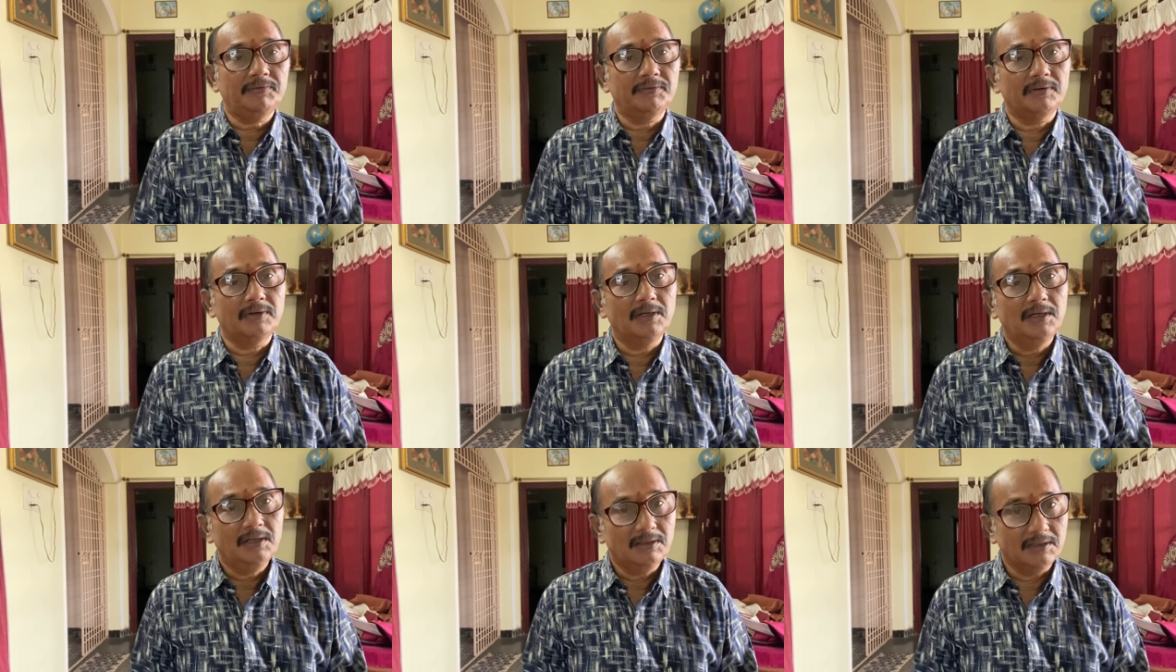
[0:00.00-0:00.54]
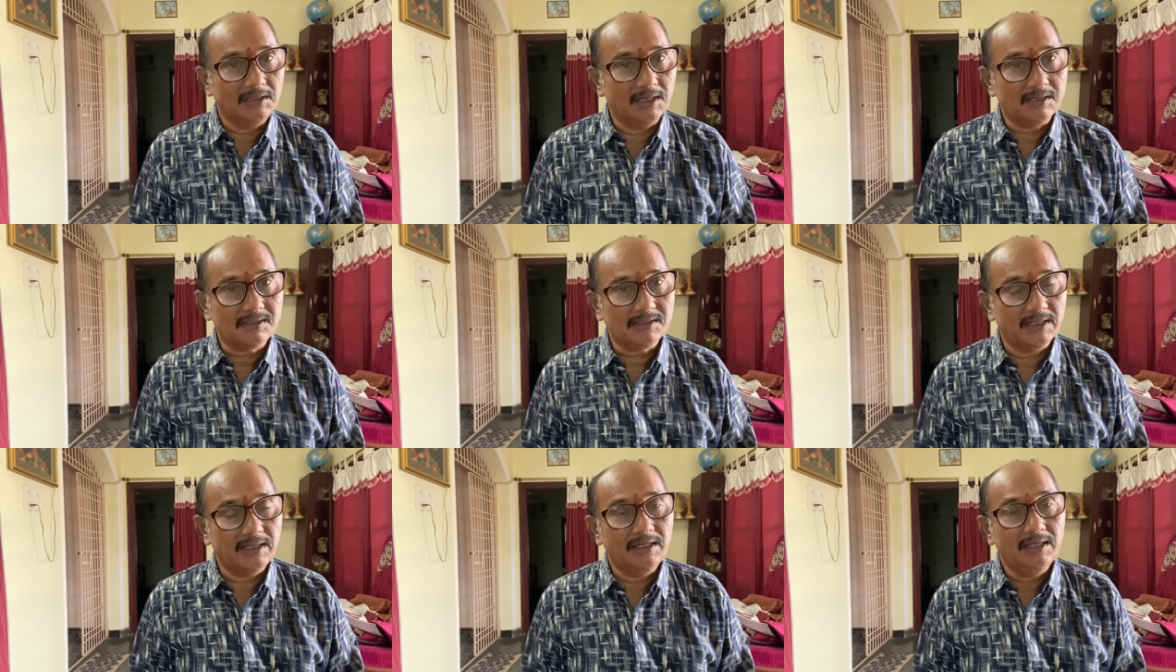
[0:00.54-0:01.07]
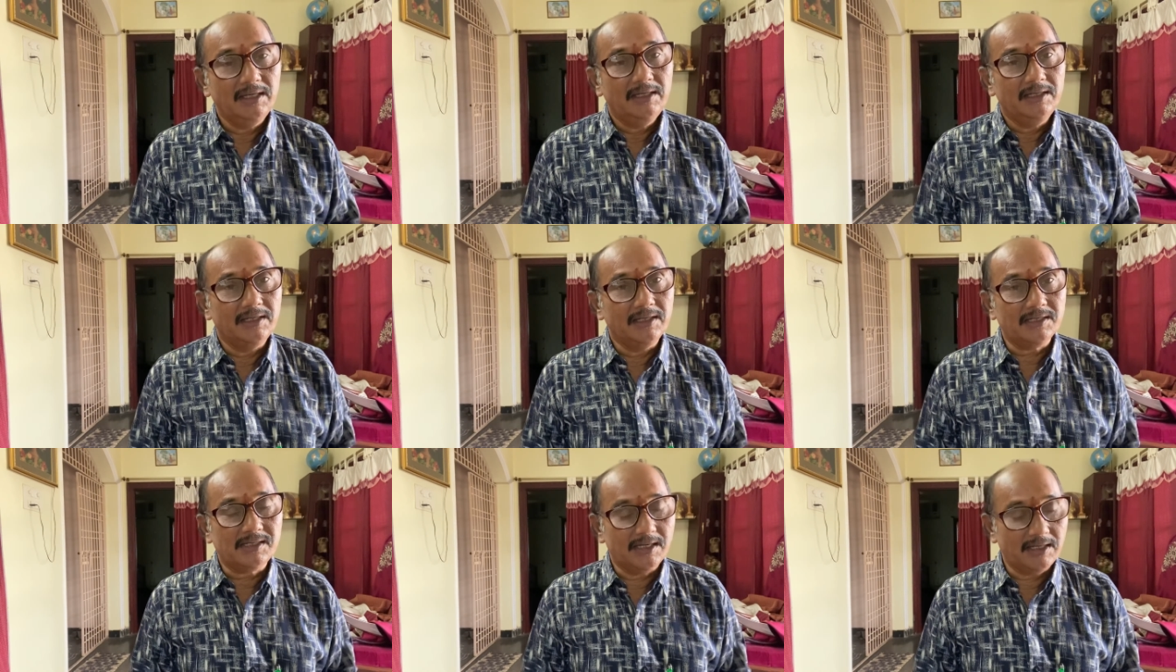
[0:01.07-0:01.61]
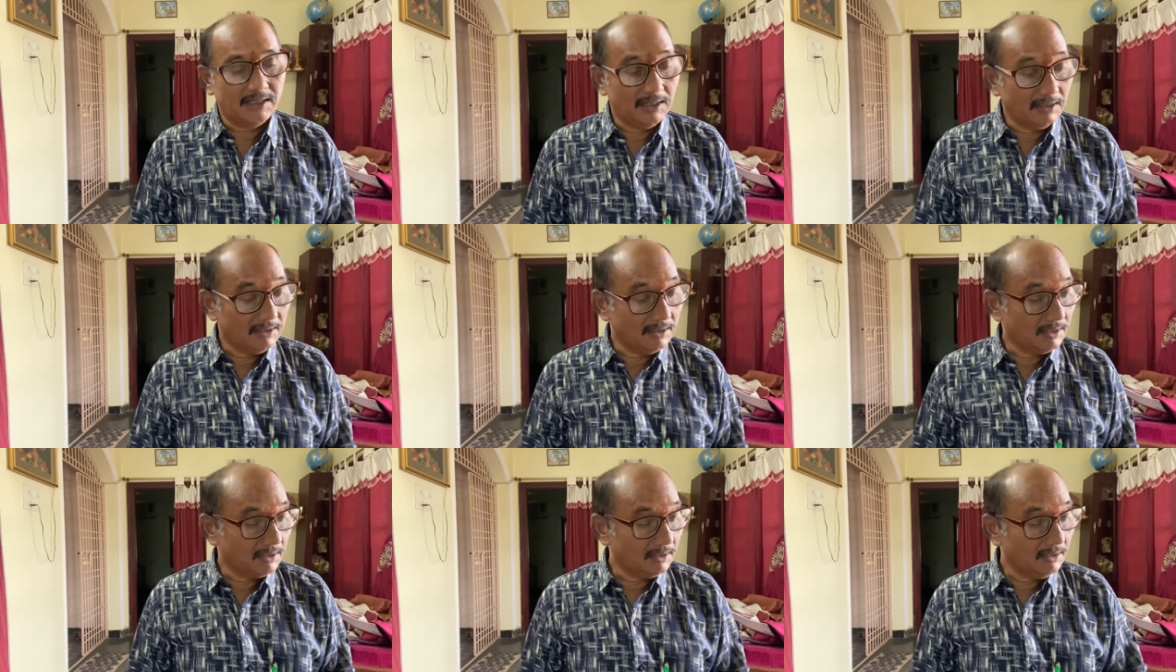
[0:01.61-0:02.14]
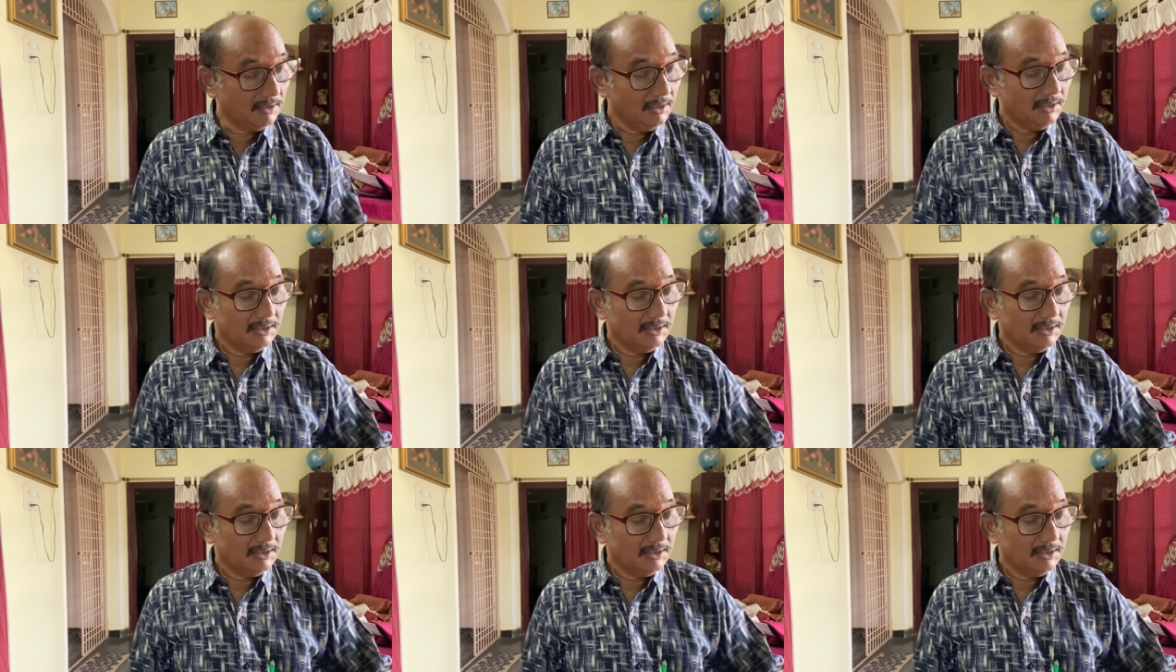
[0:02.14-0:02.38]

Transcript: uh, the SI, he stated that uh,